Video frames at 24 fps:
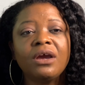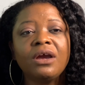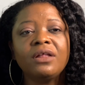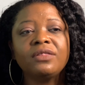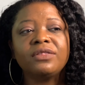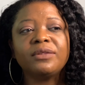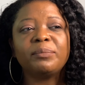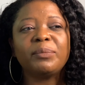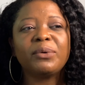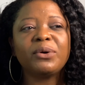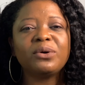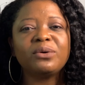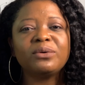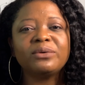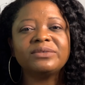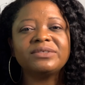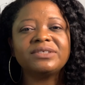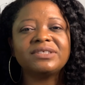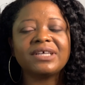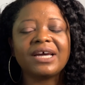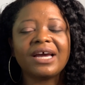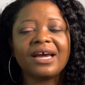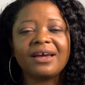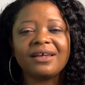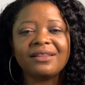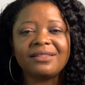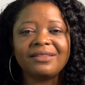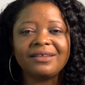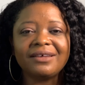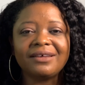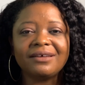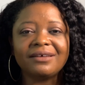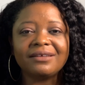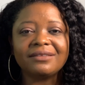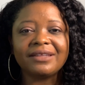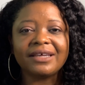The poles, I
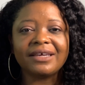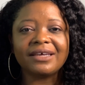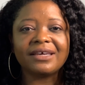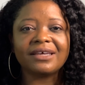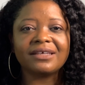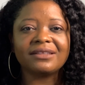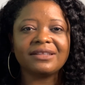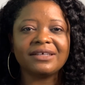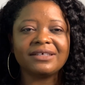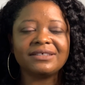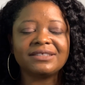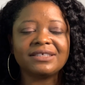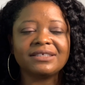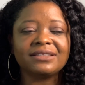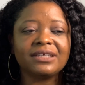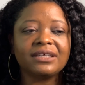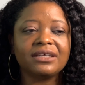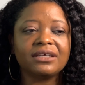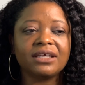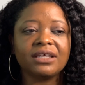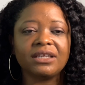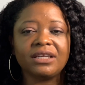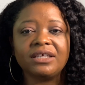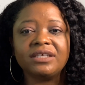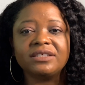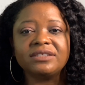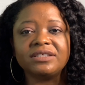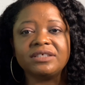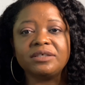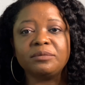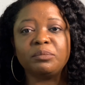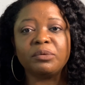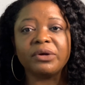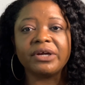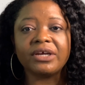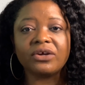think they said they can easily
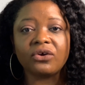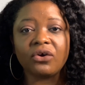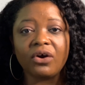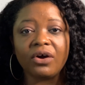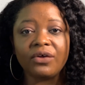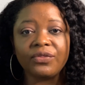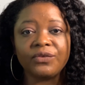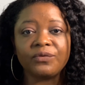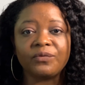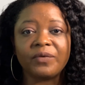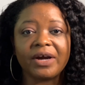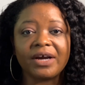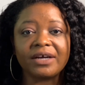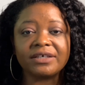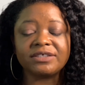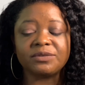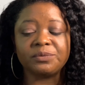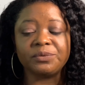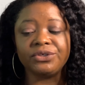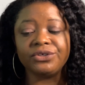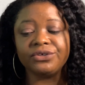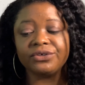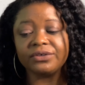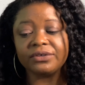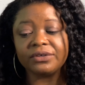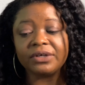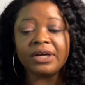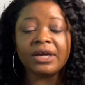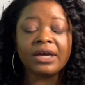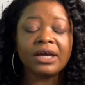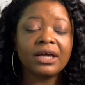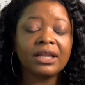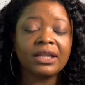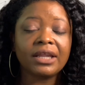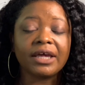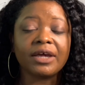break on the rocks when you're
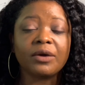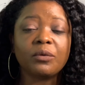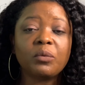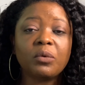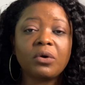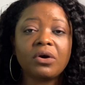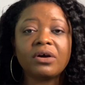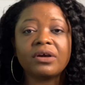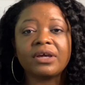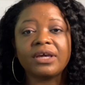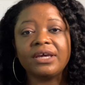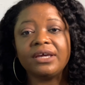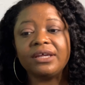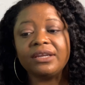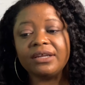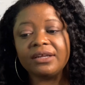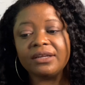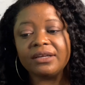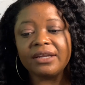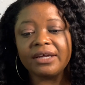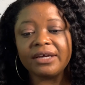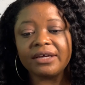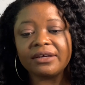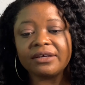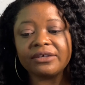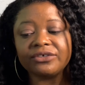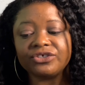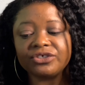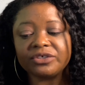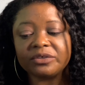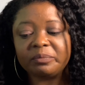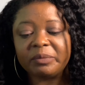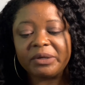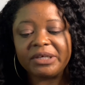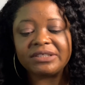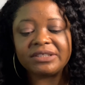like walking, and like because
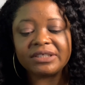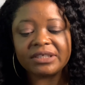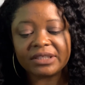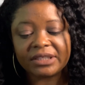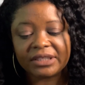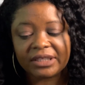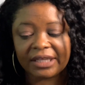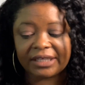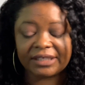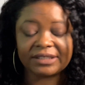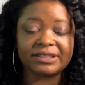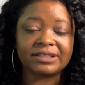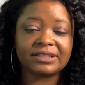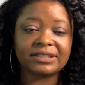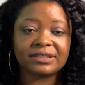you're basically like